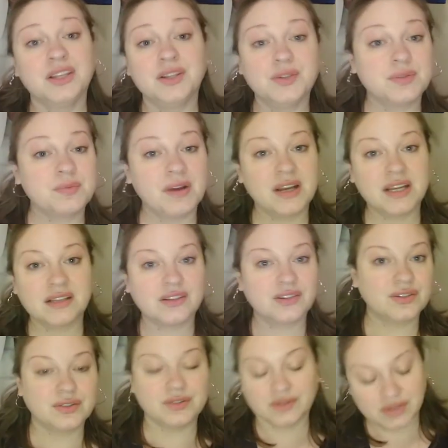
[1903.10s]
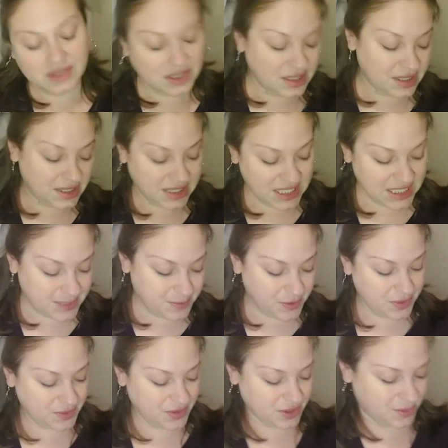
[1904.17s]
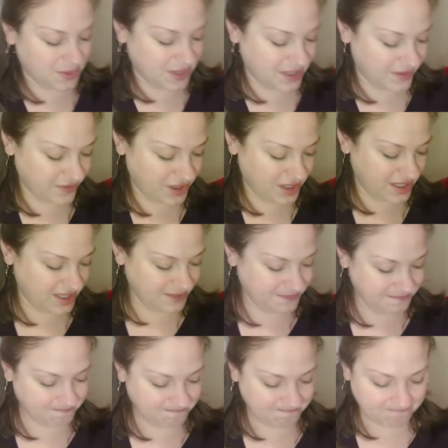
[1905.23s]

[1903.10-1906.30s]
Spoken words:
use my little teaspoons or whatever in it.